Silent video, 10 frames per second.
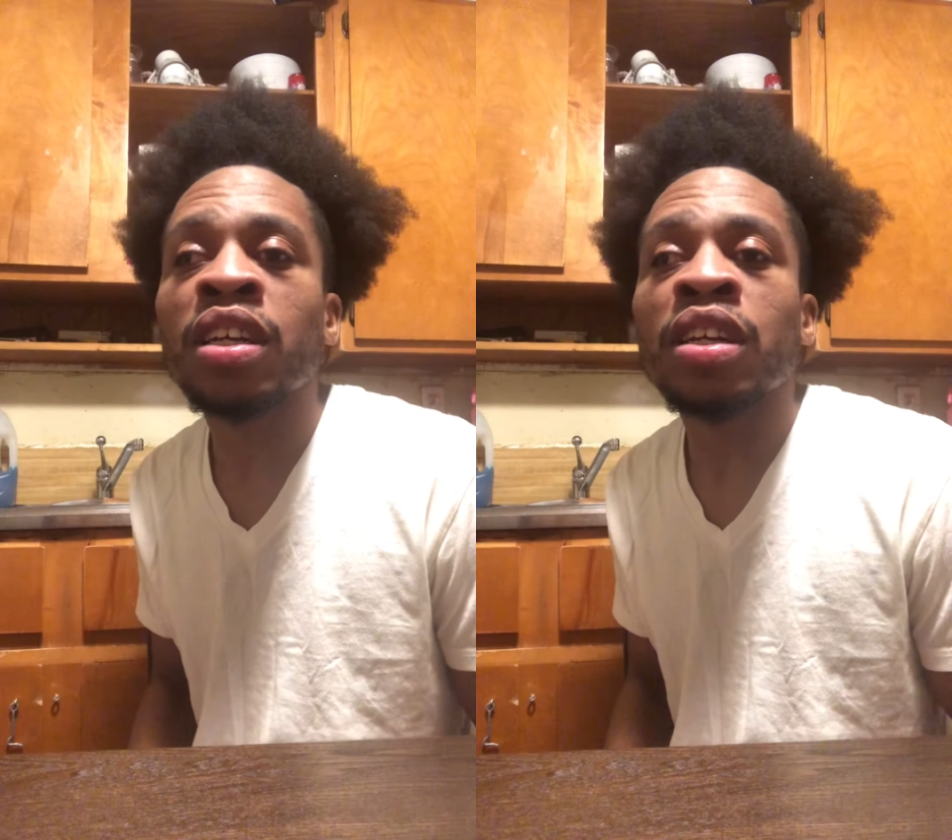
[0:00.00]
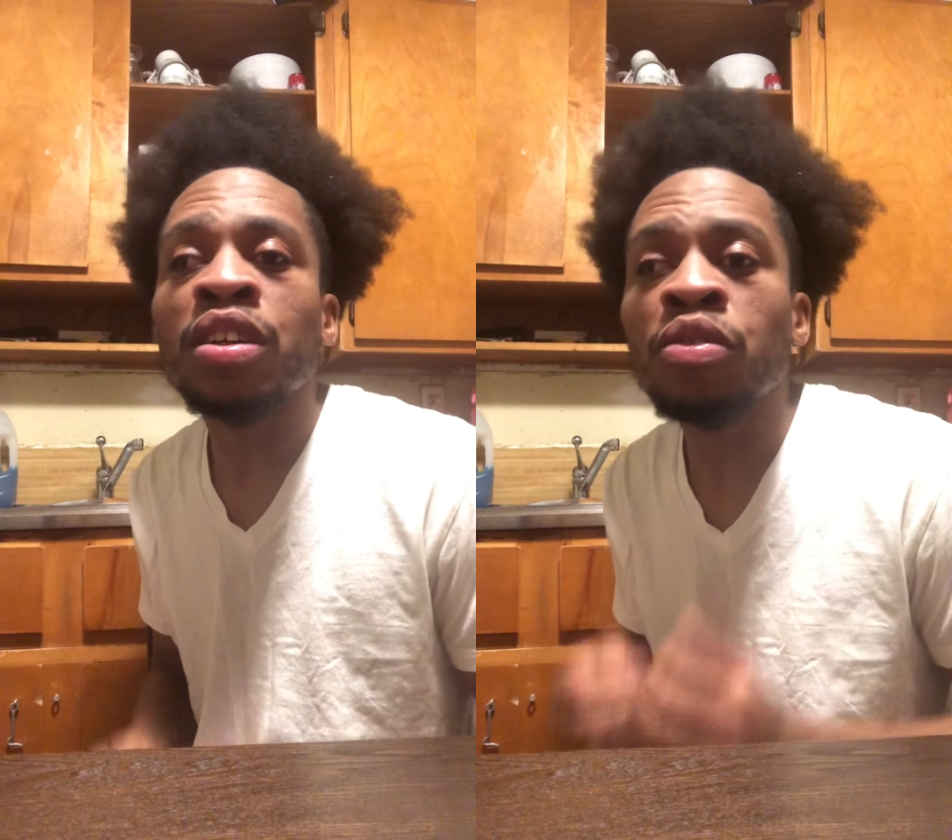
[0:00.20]

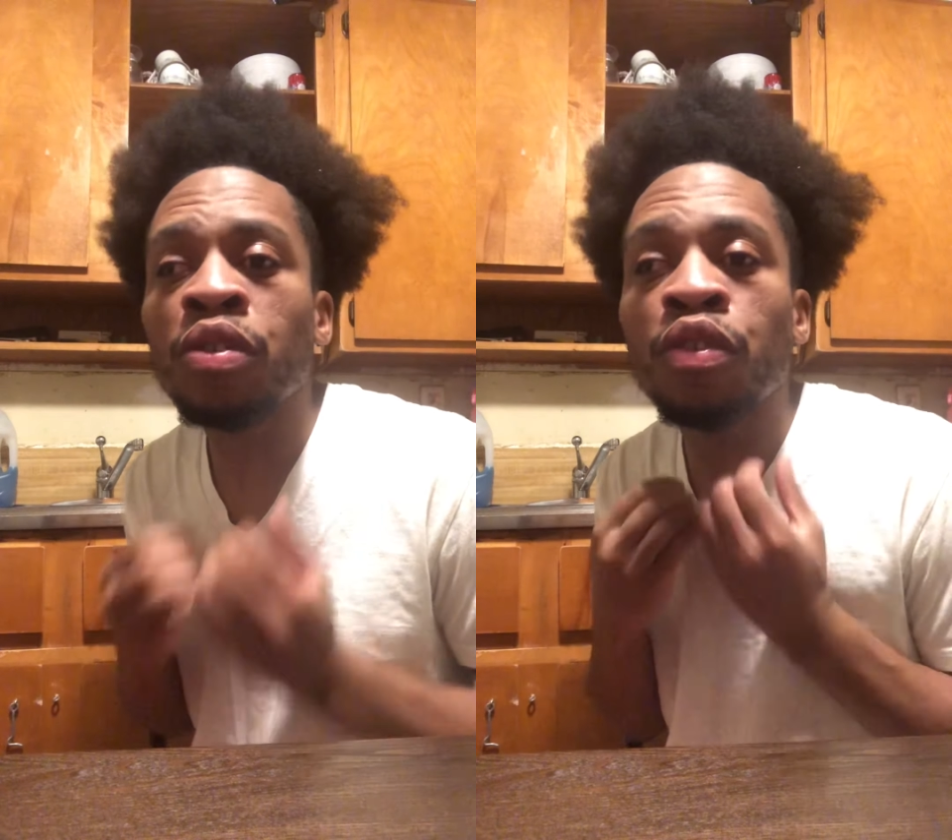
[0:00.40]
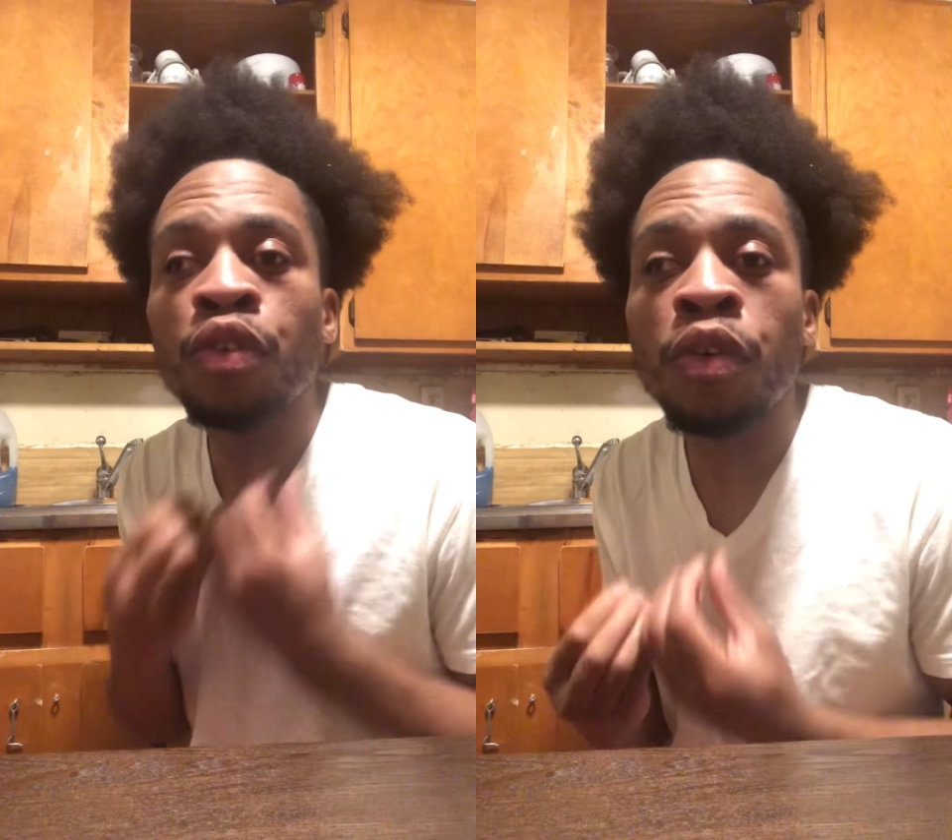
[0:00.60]
You're
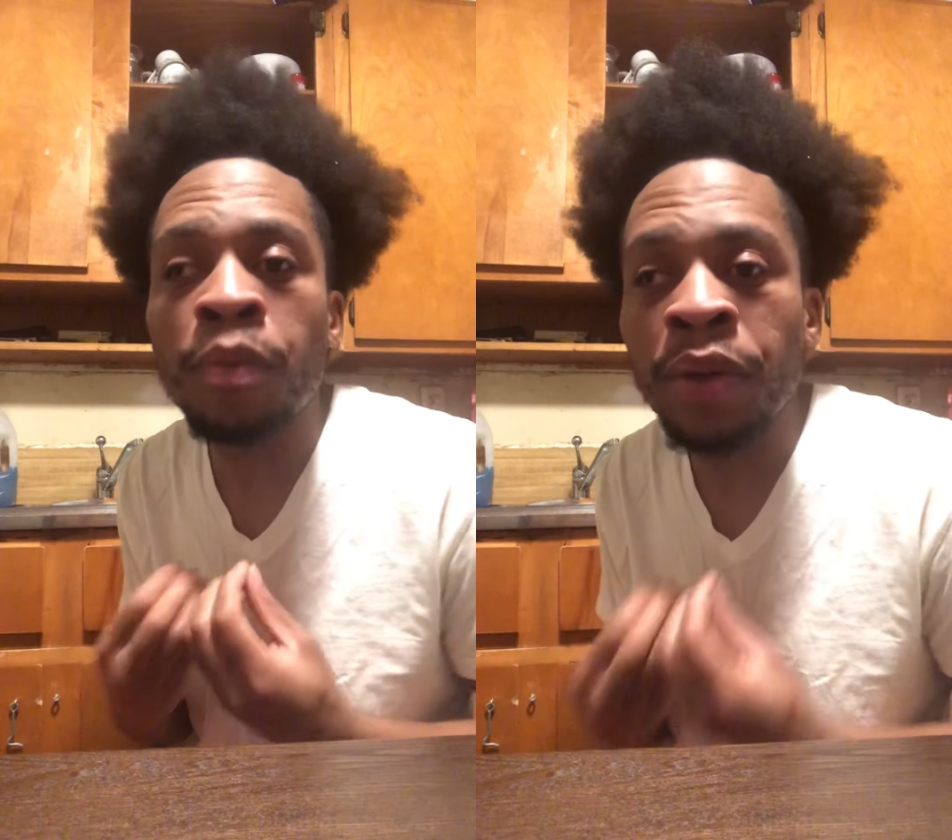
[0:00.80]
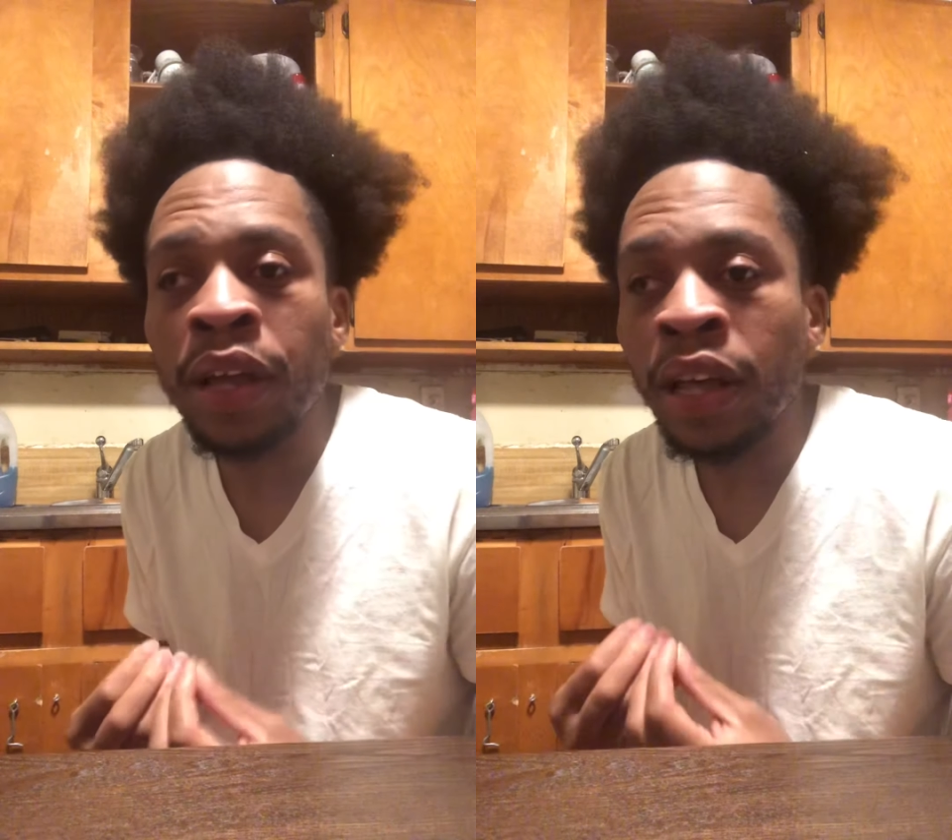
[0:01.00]
a grown
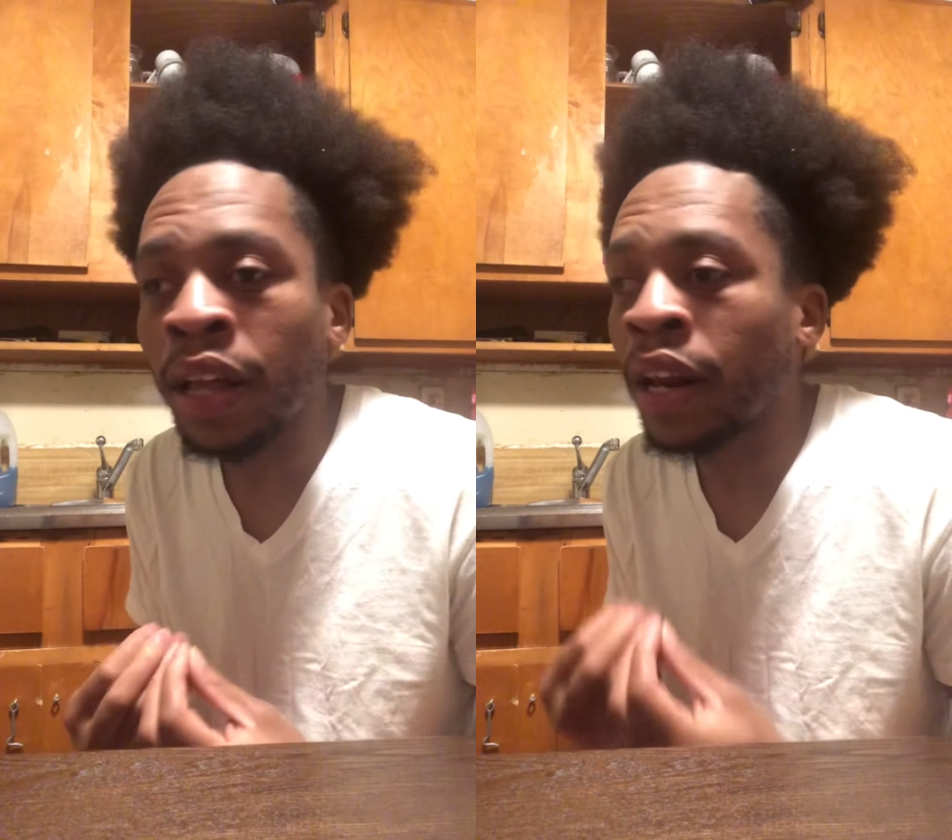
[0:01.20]
man.